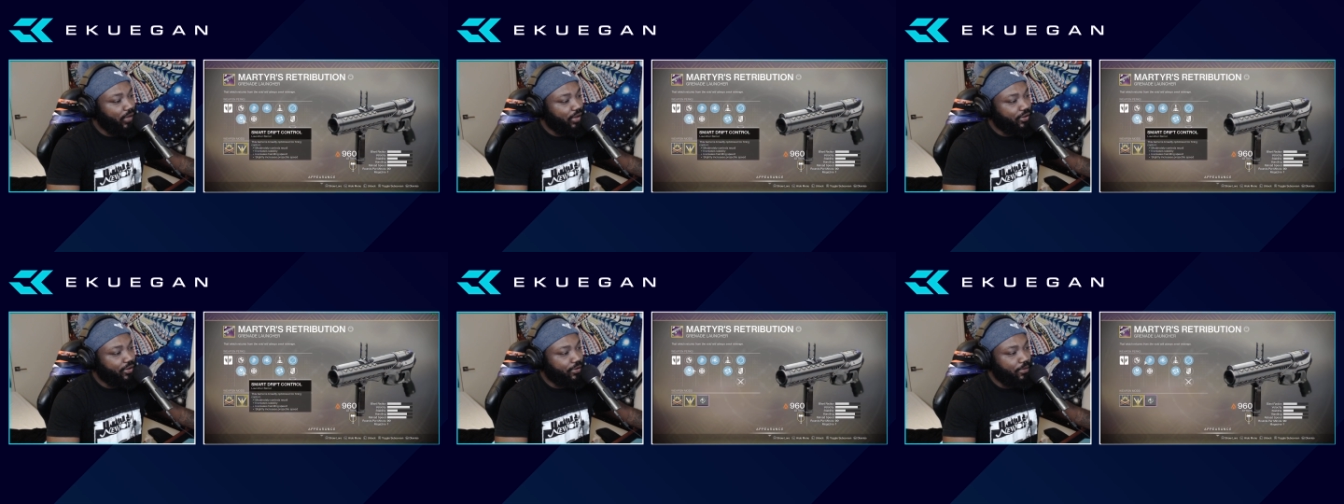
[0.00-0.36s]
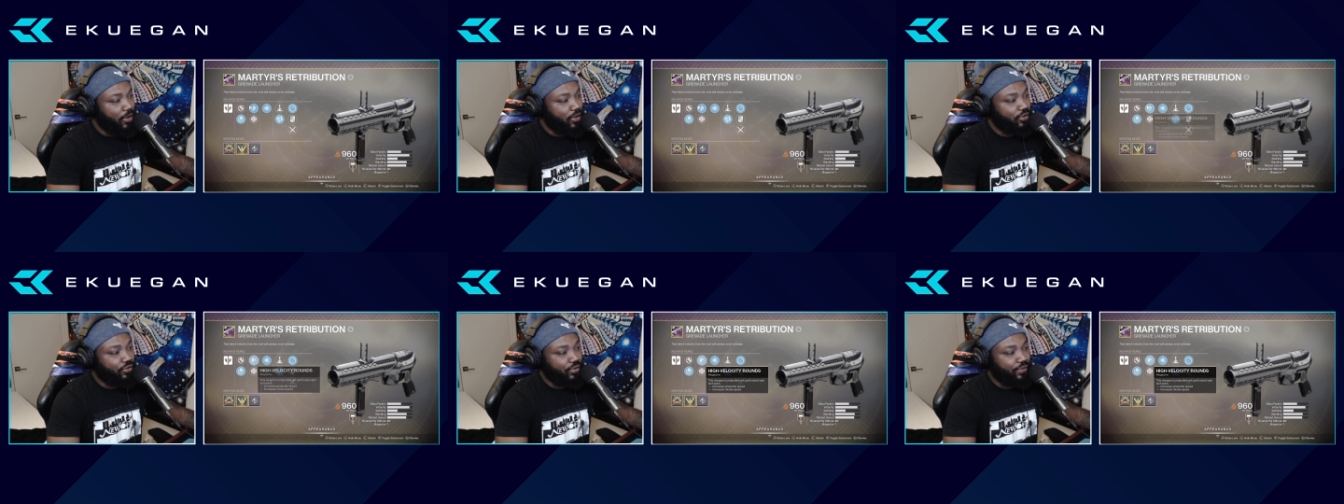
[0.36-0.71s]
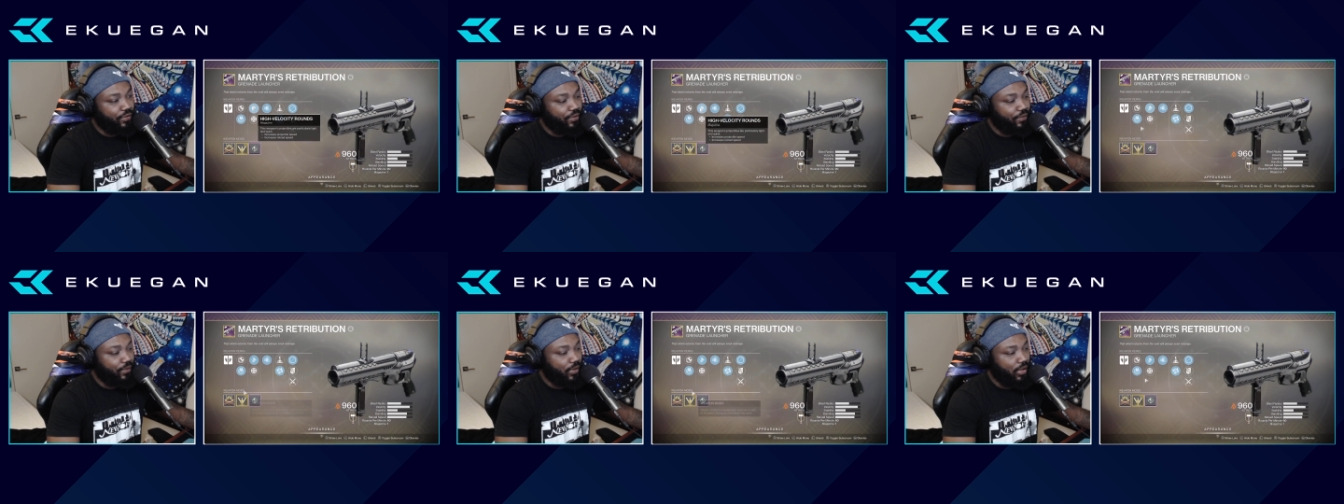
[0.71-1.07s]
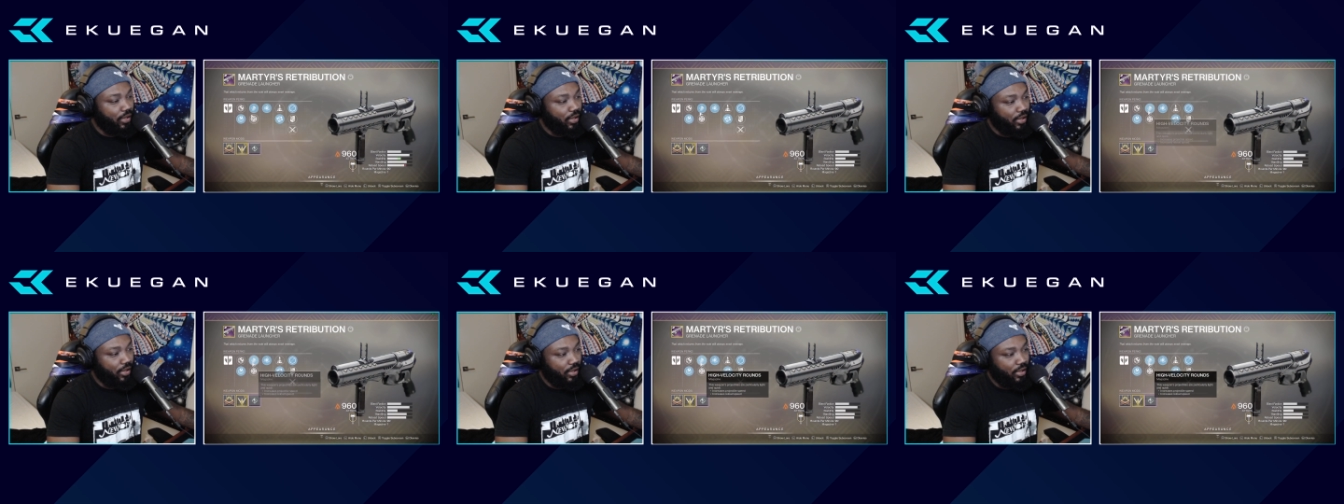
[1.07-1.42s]
smart drift
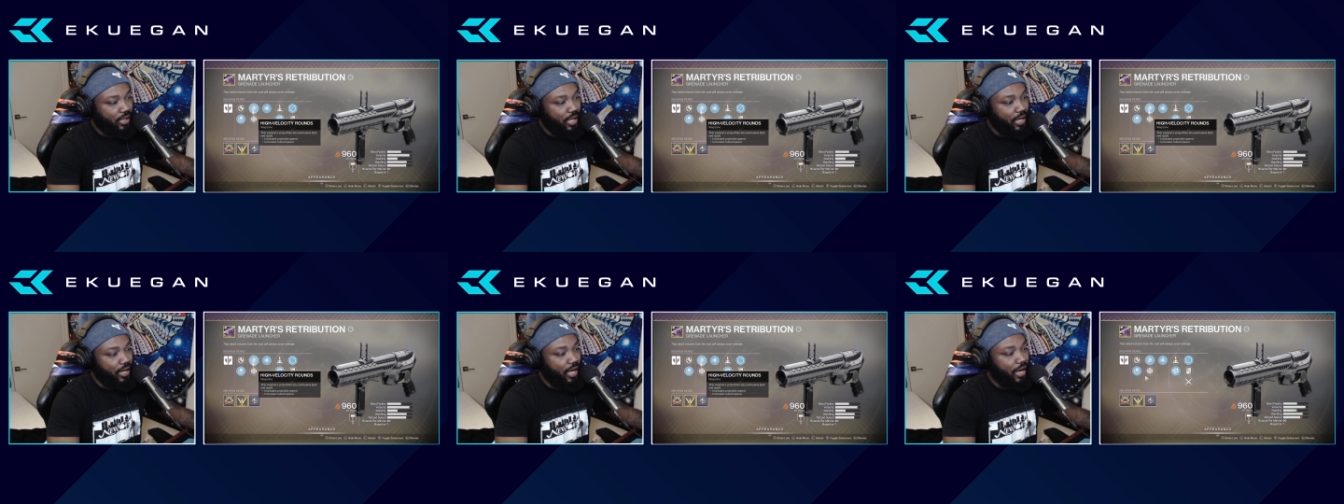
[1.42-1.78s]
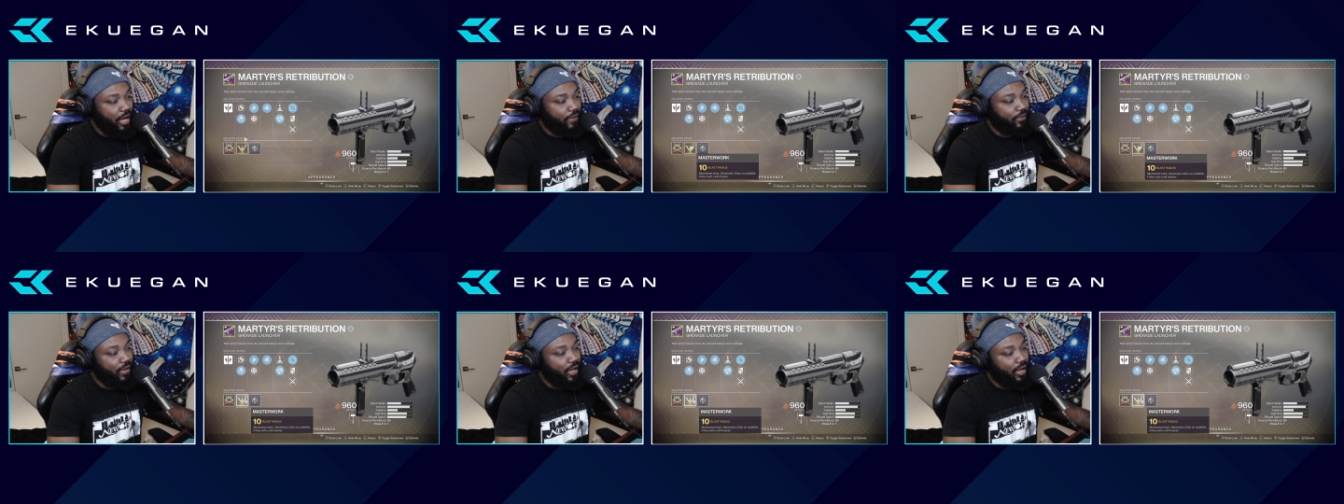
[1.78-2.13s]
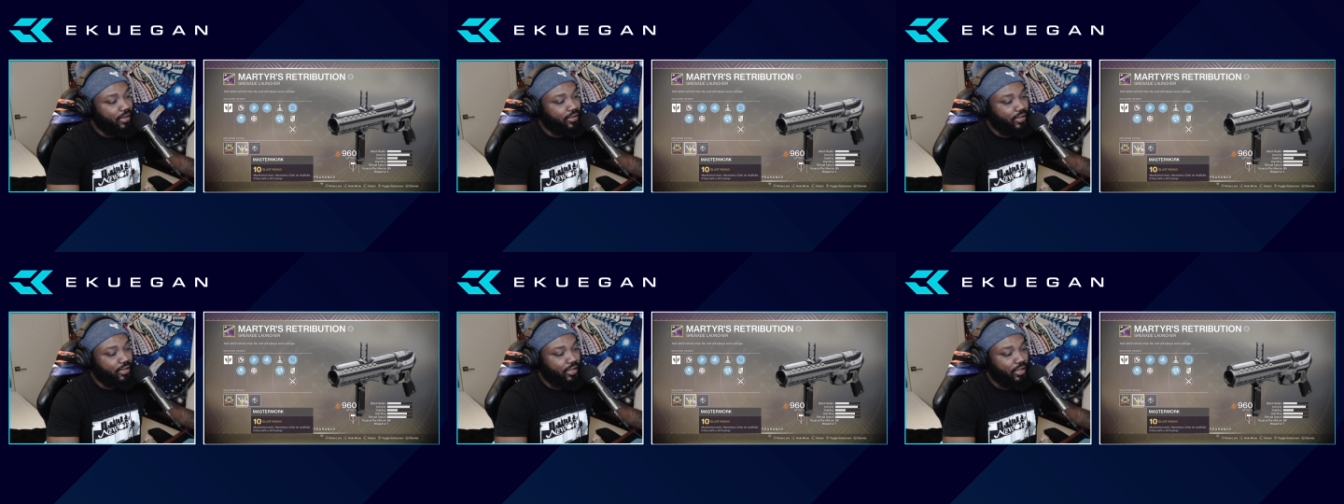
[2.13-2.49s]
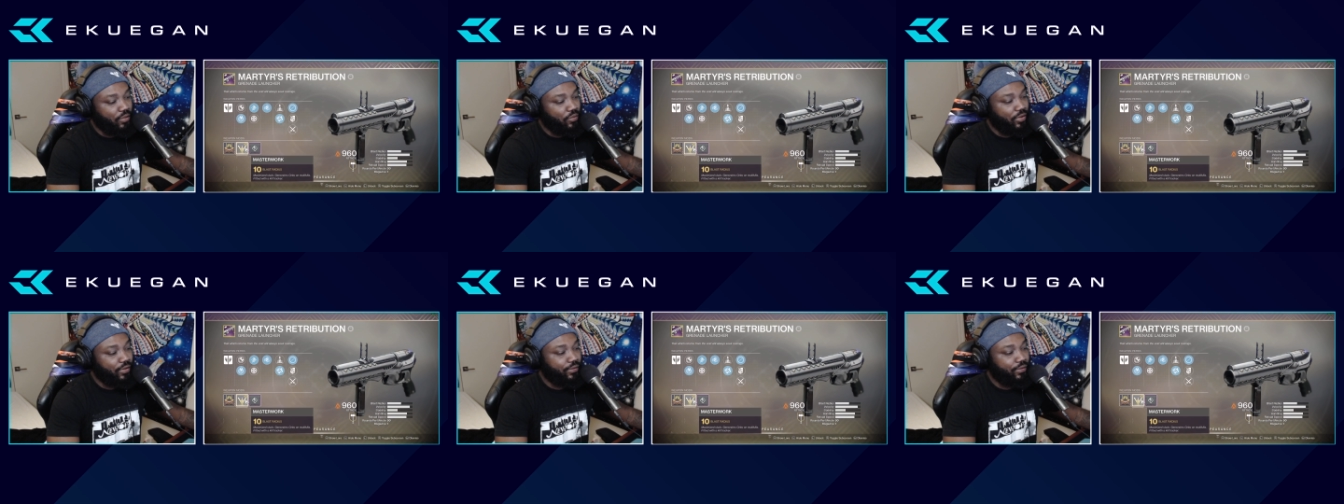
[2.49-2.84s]
uh, and high velocity
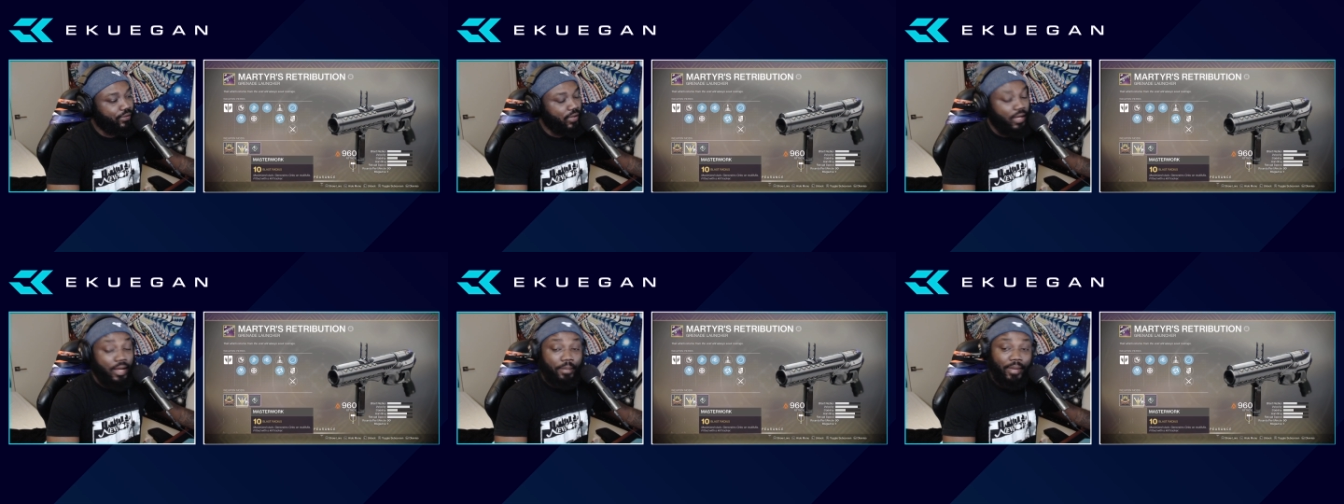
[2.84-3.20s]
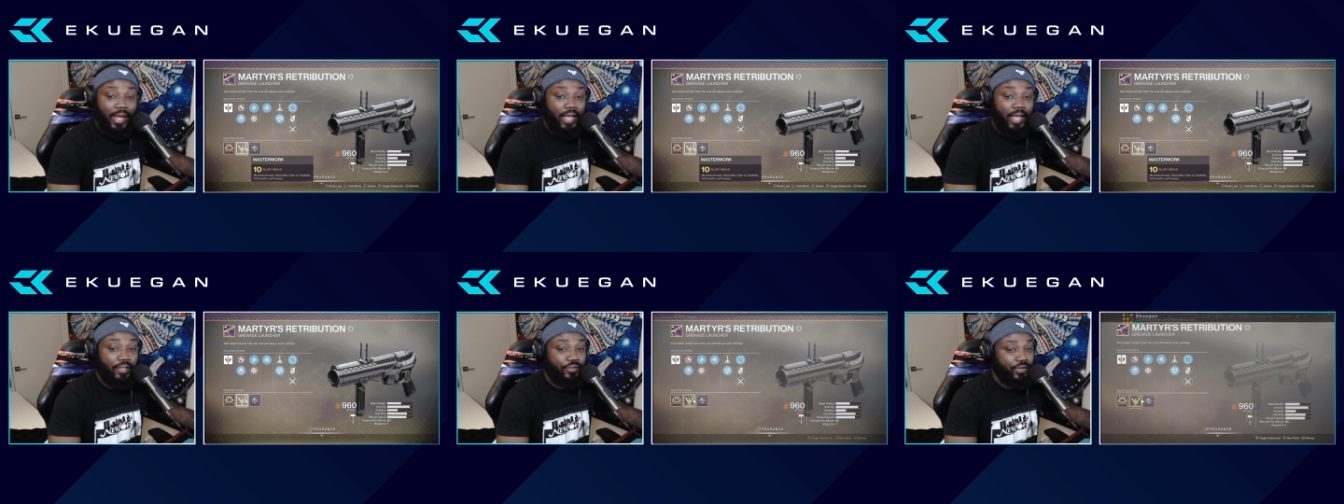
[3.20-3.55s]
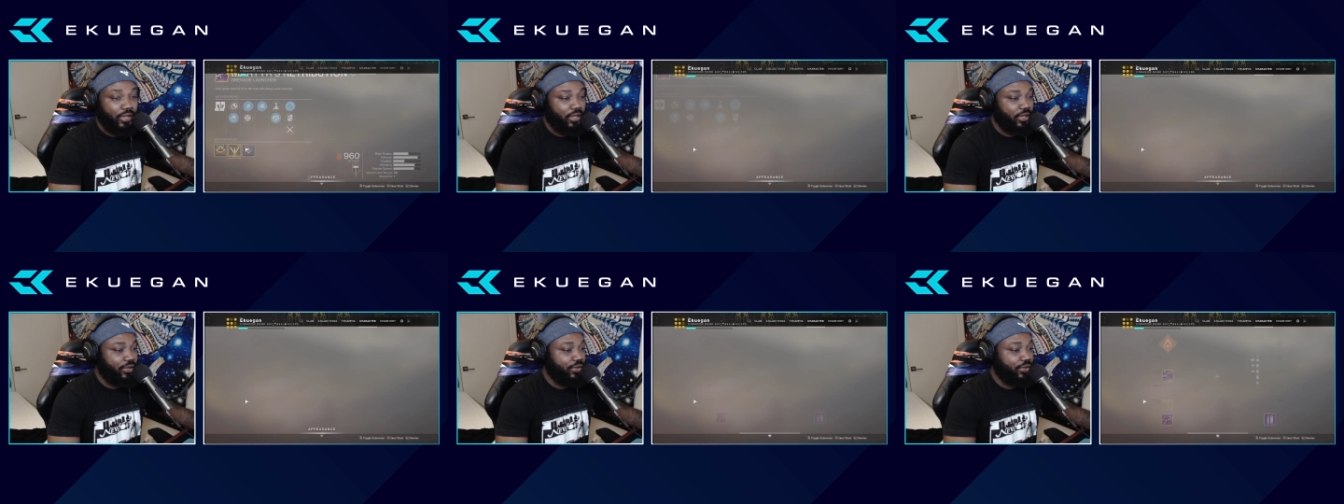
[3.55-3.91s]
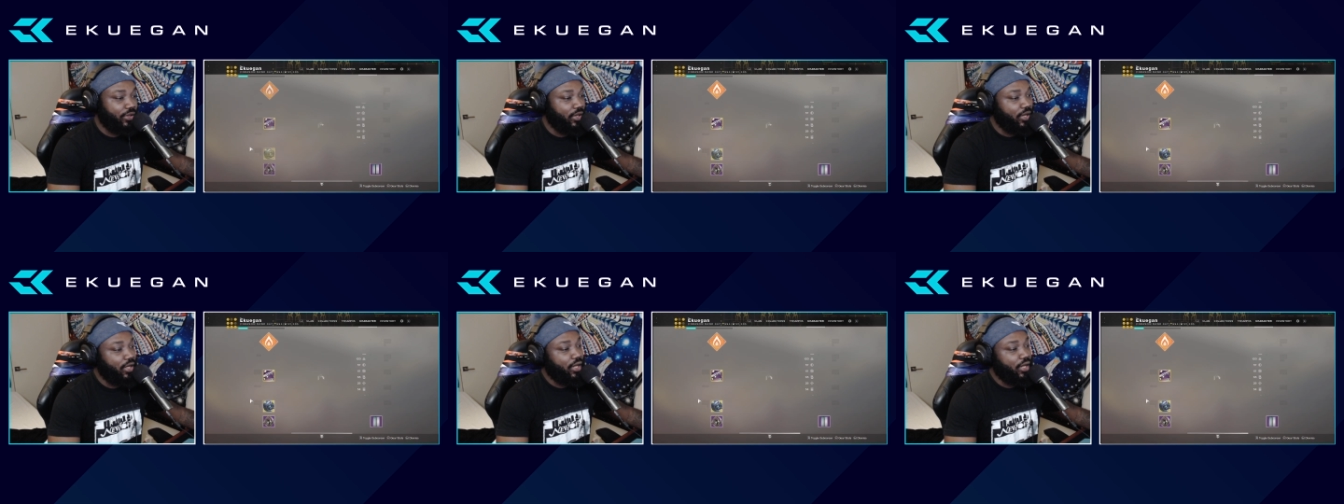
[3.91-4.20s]
with blast radius.